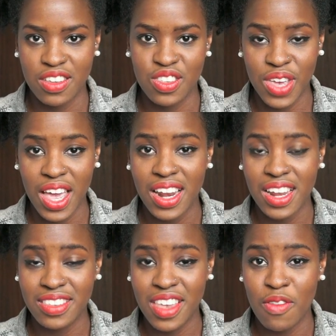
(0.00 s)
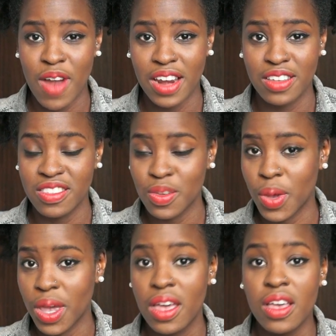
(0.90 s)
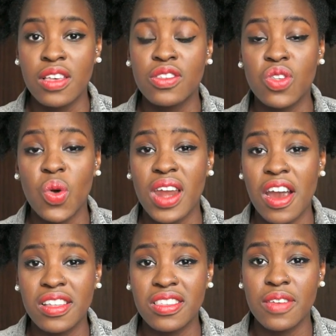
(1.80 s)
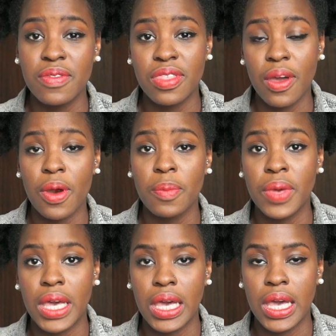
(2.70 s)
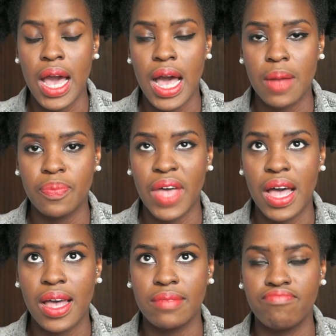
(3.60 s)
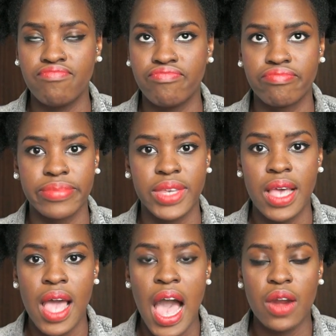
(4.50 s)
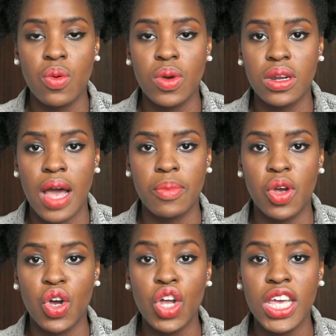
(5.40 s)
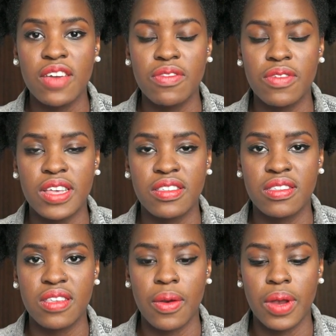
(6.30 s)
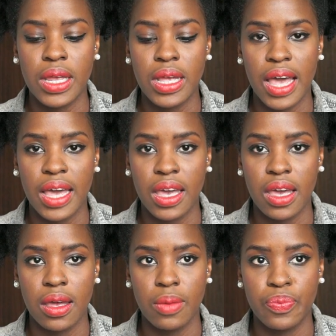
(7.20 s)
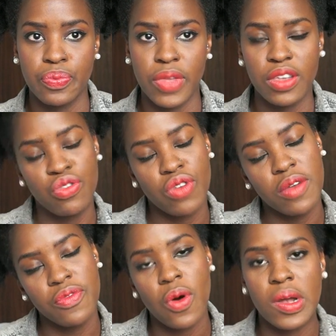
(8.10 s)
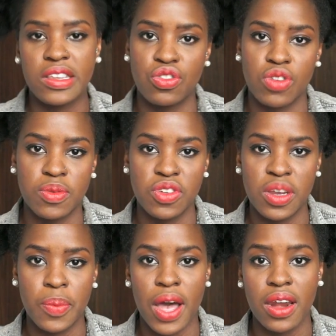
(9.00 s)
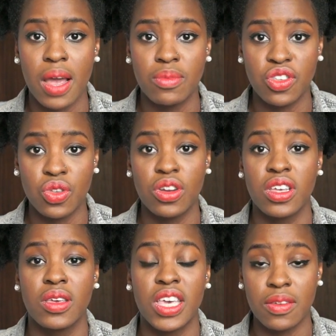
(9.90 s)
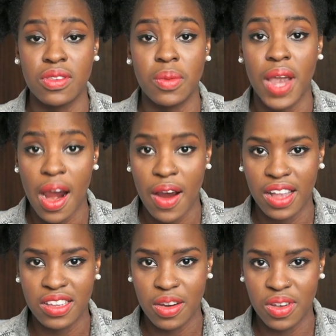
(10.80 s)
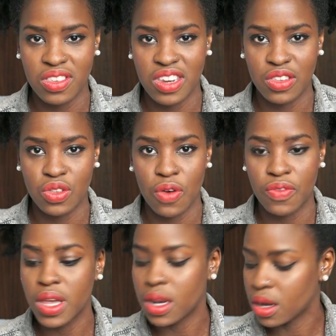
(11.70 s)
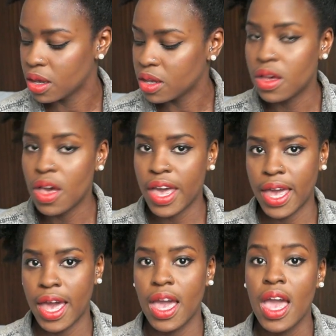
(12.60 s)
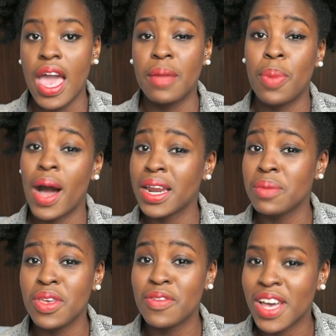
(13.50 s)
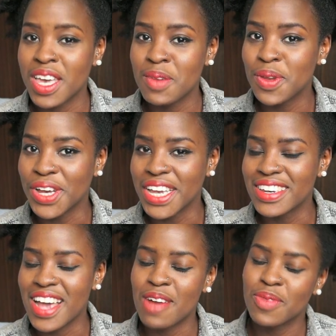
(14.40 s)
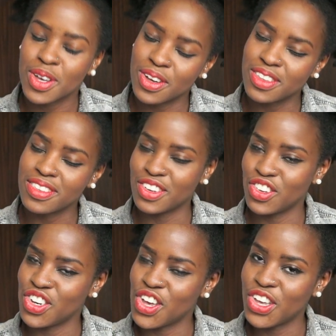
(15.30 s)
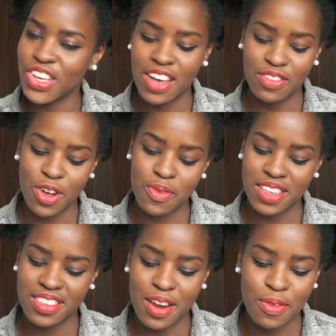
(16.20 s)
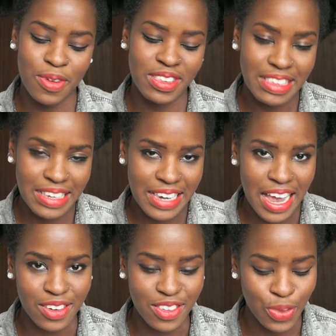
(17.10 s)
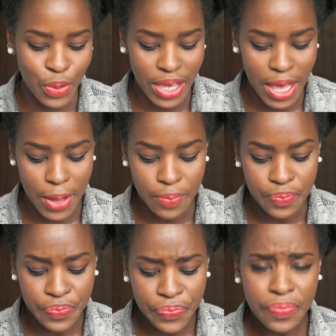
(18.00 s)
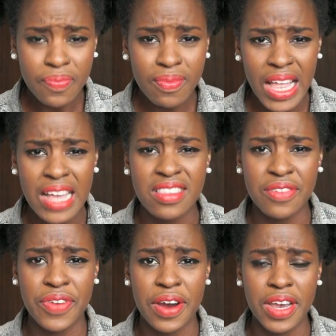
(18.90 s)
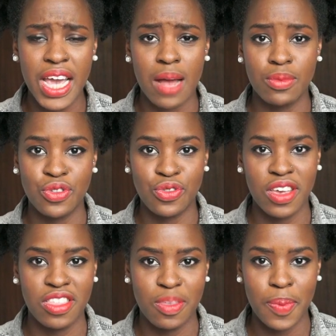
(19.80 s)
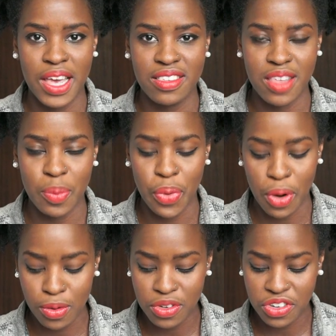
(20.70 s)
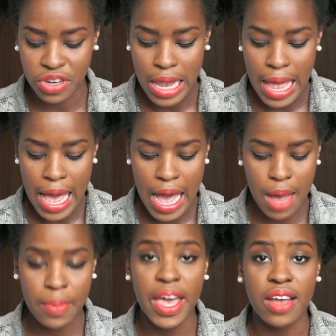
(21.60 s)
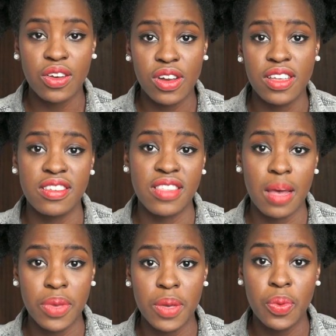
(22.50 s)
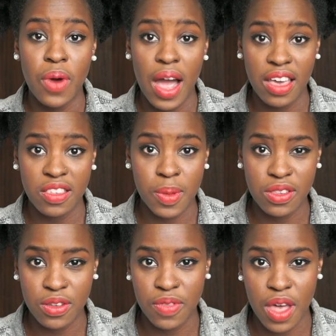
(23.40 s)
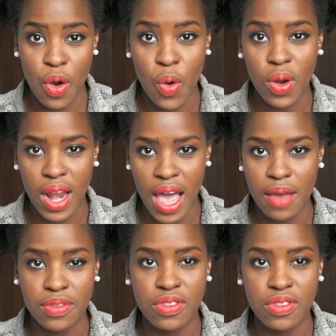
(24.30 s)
So yeah, let's get right into it. So narrative therapy, I'm not going to give necessarily like a straightforward description about it. I'm just going to give some characteristics of it. Okay, and pardon me if I keep looking down because, as you know, I've got my stuff written down. So yeah, it's a very strength-based approach. It acknowledges that people are experts of their own lives.